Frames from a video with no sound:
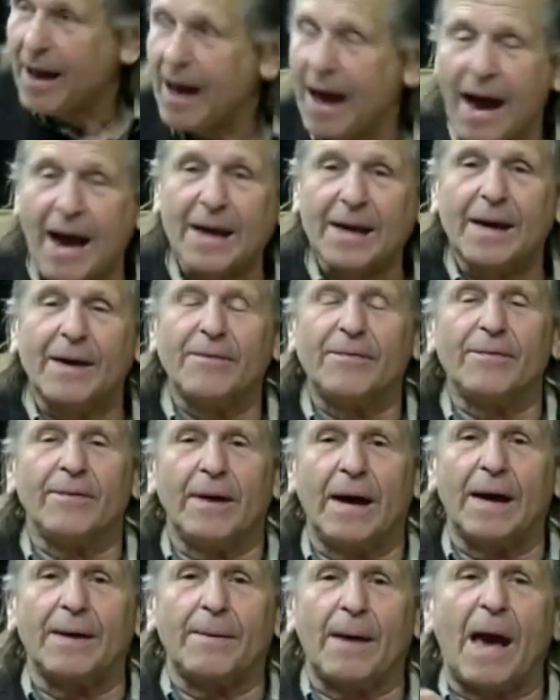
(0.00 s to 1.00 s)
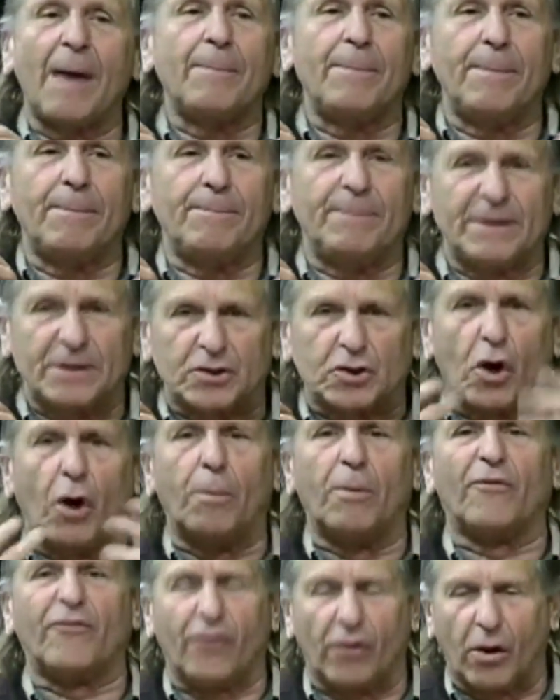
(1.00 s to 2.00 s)
I have I, have been
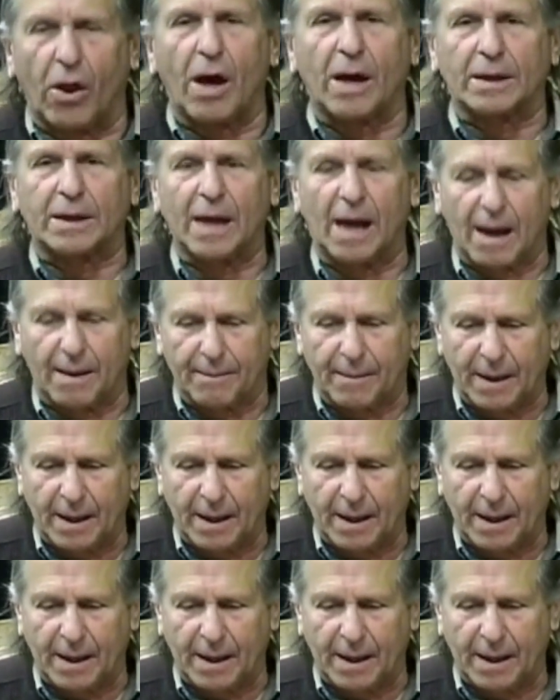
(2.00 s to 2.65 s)
sober for a long time, and,